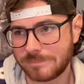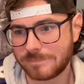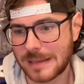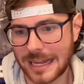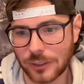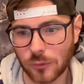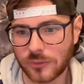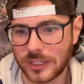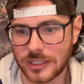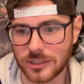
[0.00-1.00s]

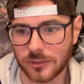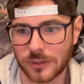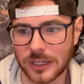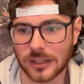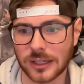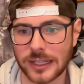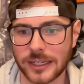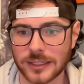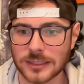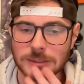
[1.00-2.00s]
Penalties are really